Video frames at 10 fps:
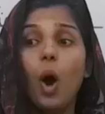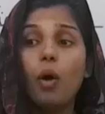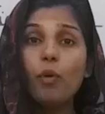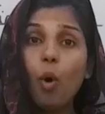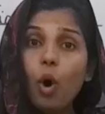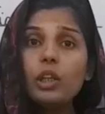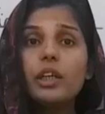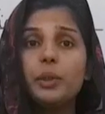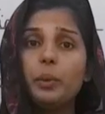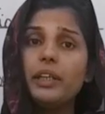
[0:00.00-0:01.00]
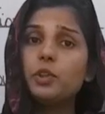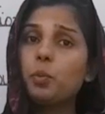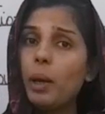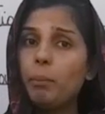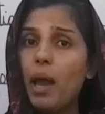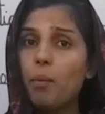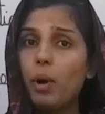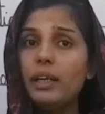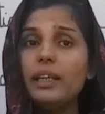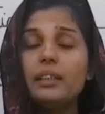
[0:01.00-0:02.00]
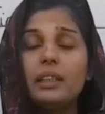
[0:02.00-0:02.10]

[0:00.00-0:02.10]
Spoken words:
of all the units one by one.